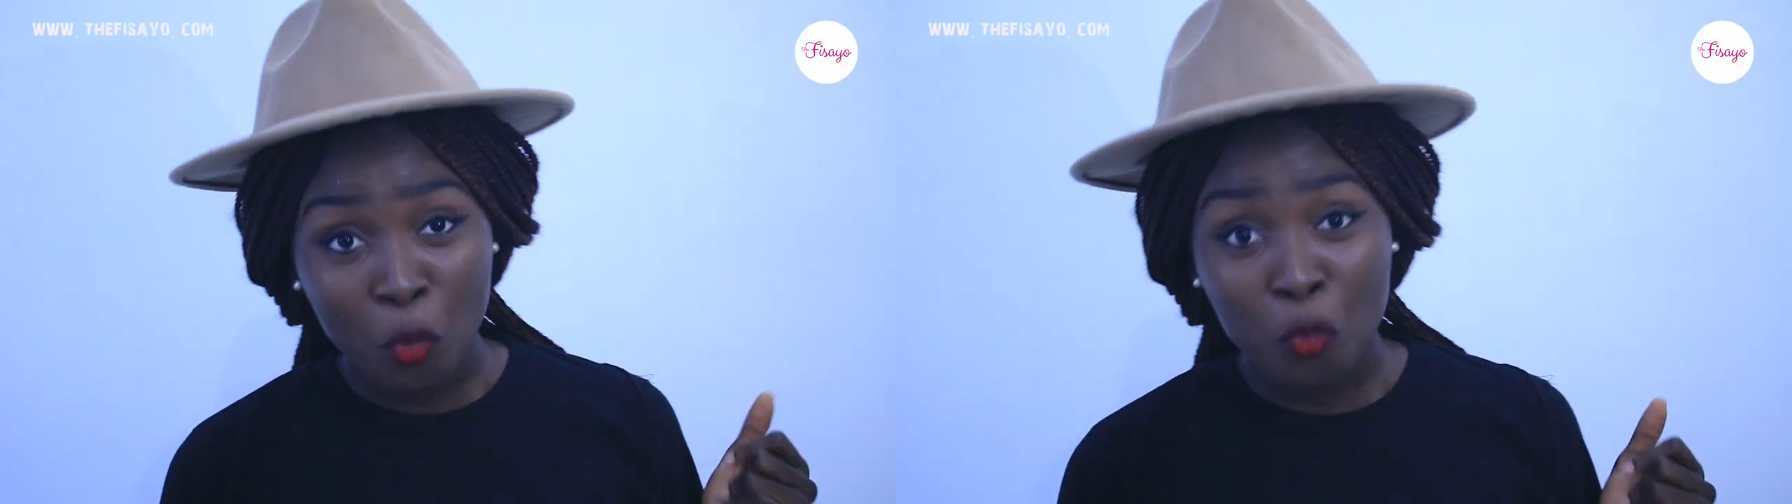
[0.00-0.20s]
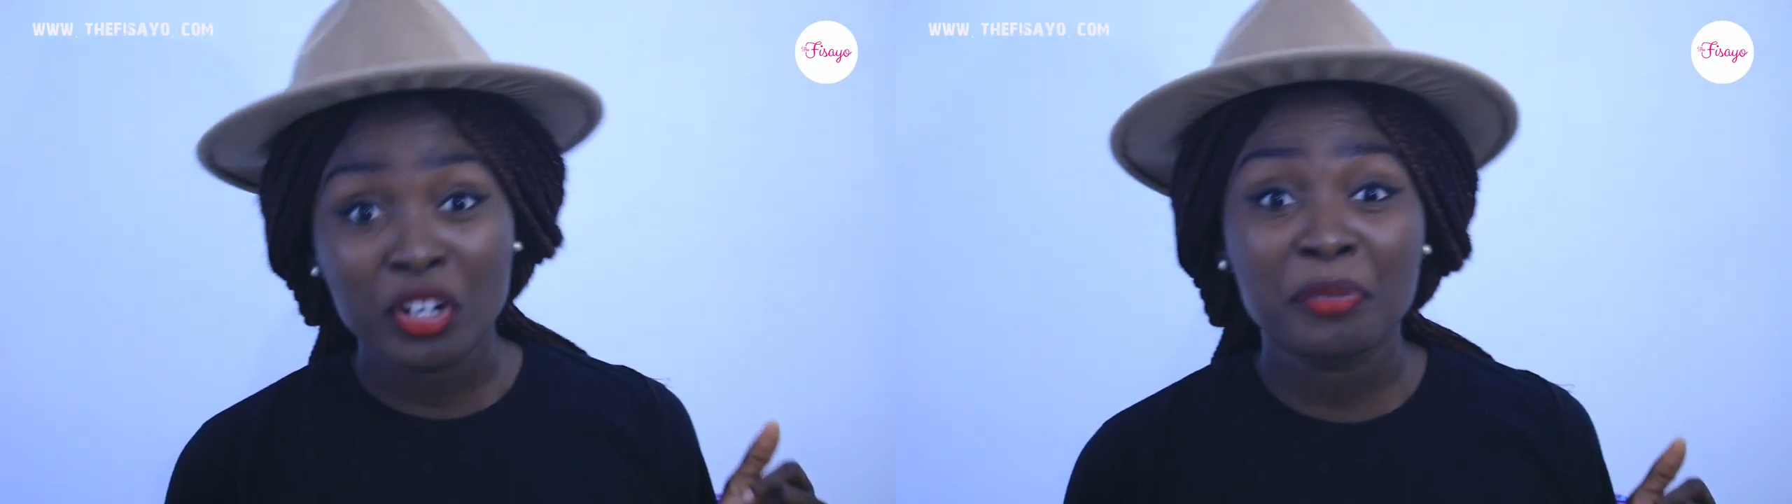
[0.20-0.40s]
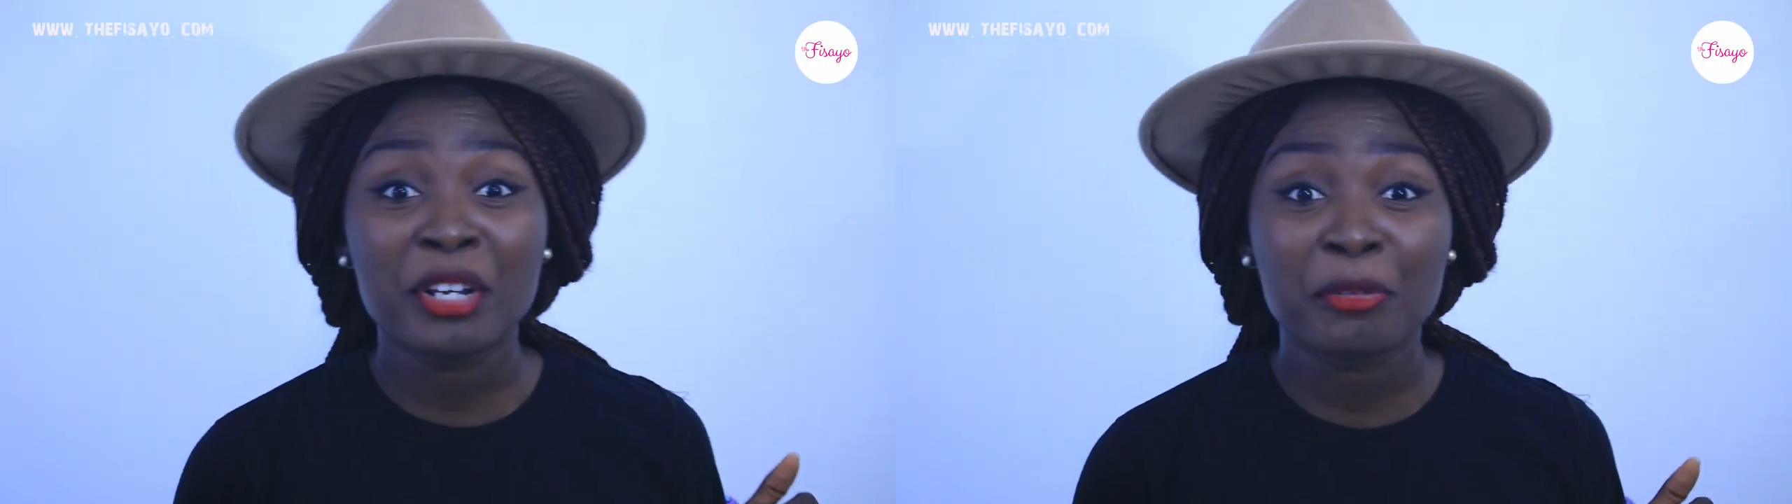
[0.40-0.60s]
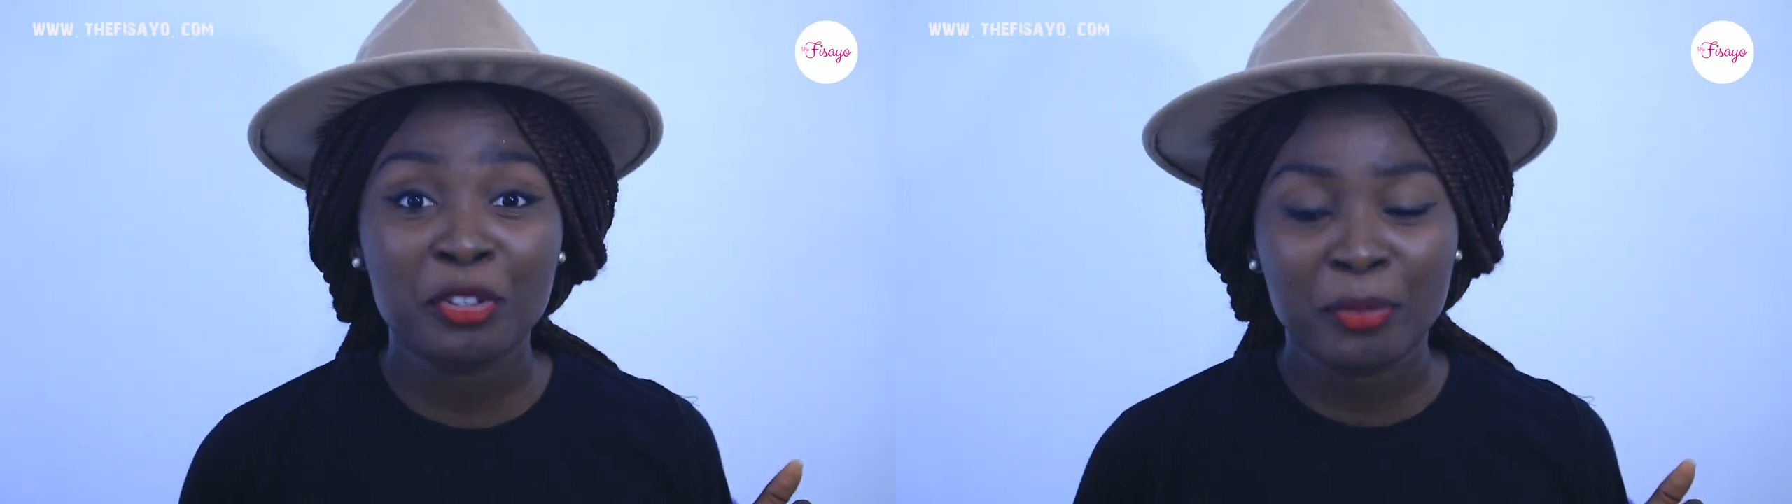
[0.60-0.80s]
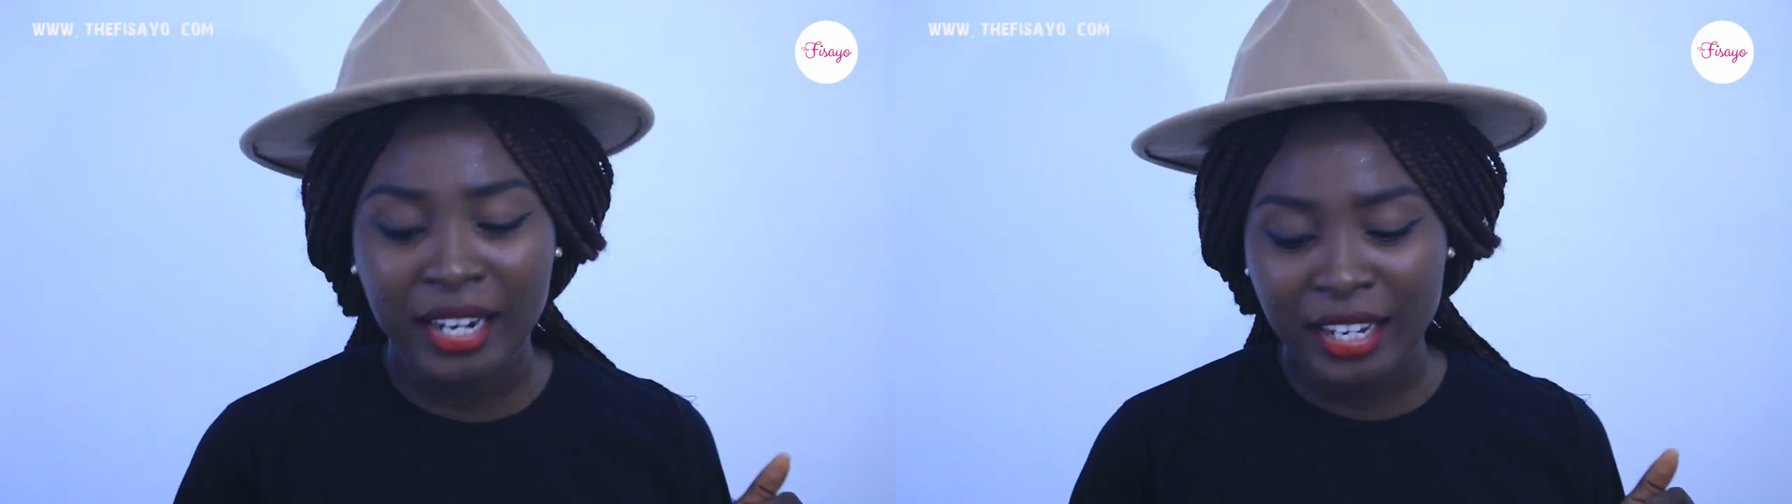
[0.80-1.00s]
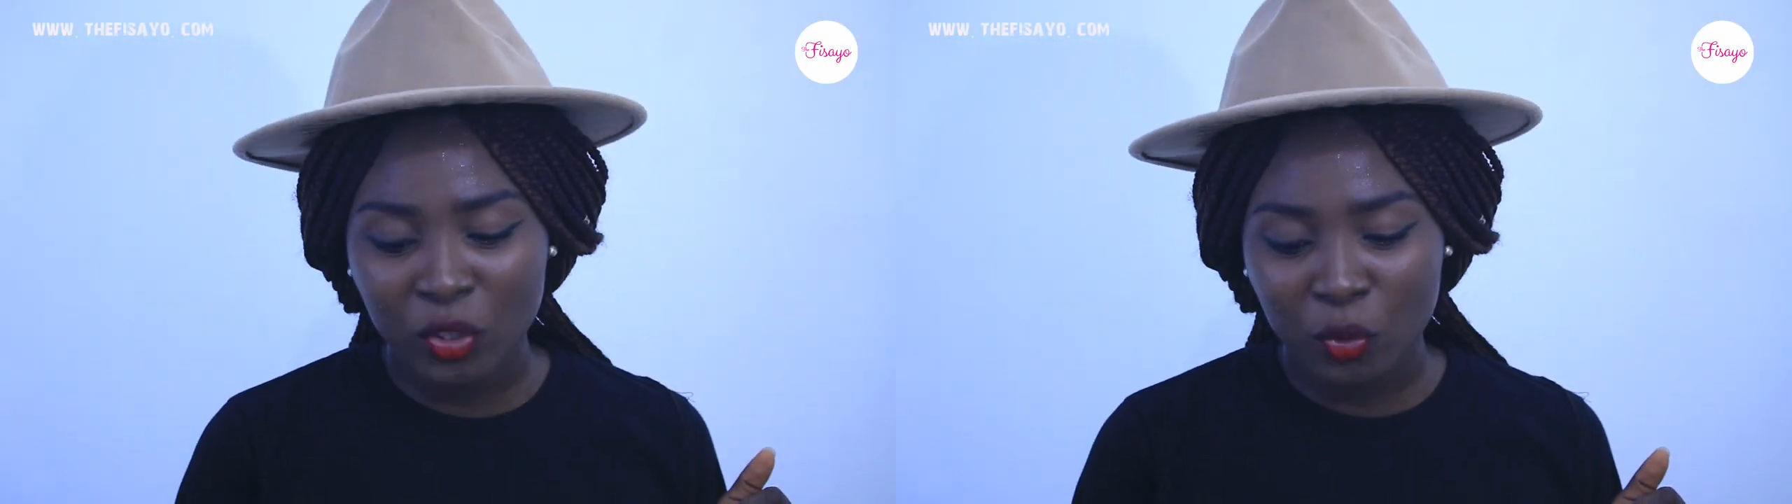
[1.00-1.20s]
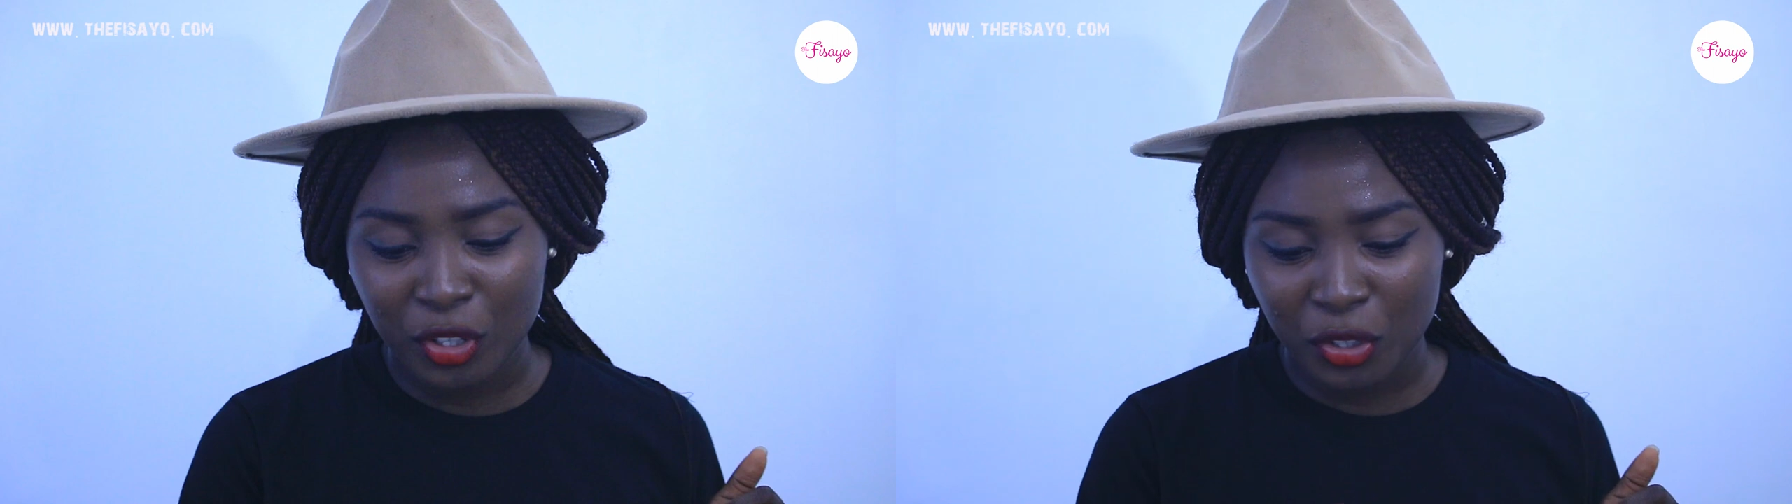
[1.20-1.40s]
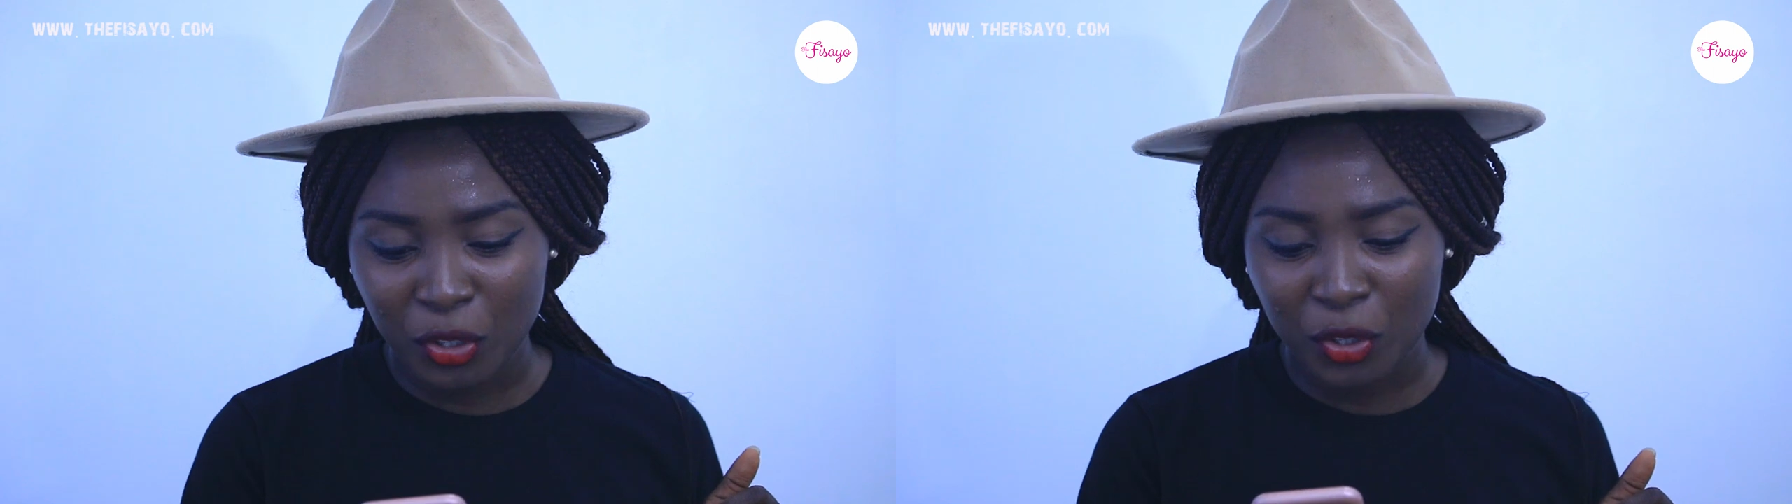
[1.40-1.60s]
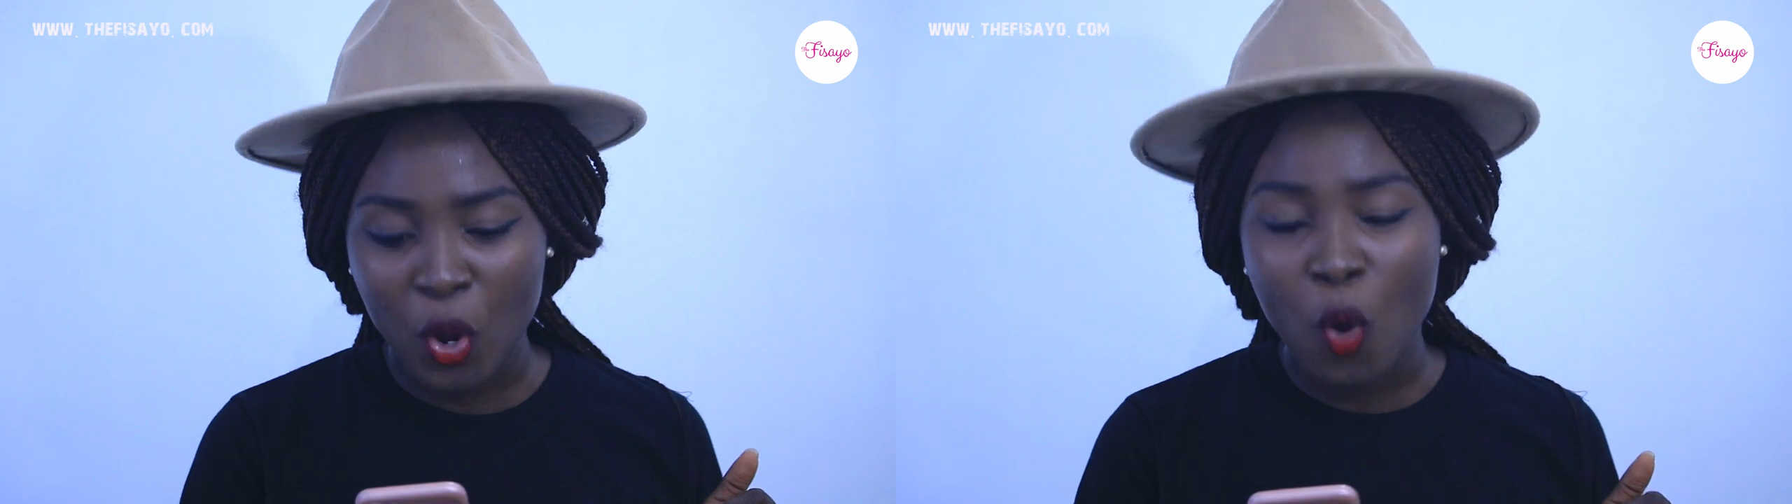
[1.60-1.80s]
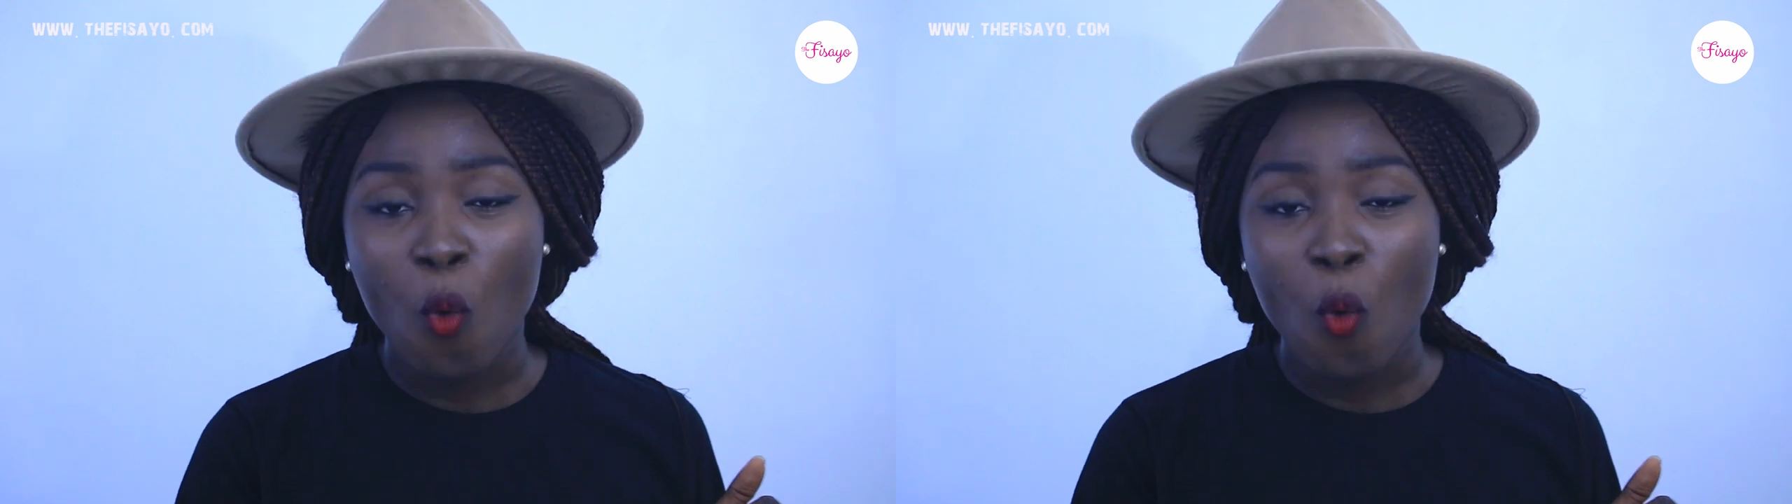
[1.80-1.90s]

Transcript: Which brings me to my next question.